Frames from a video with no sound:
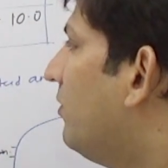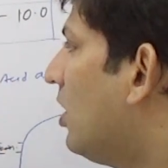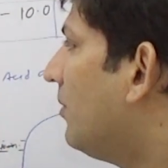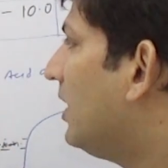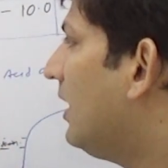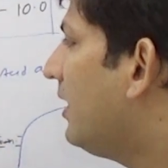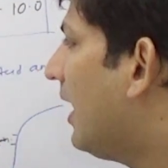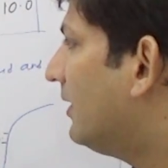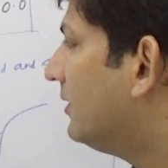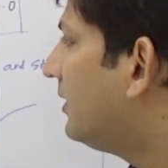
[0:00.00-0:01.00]
Phenolphthalein,
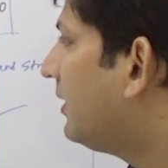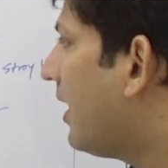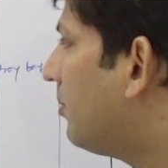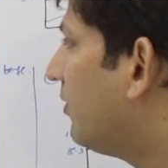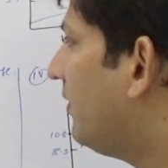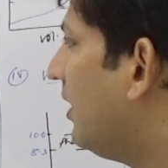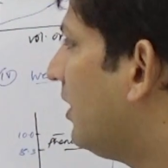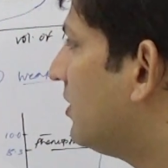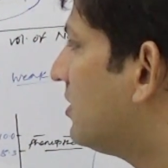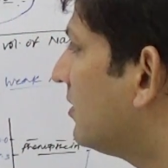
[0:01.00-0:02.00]
another type of
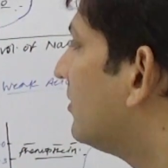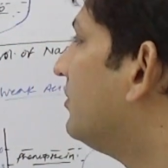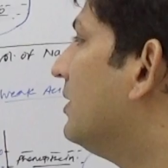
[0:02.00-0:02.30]
indicator,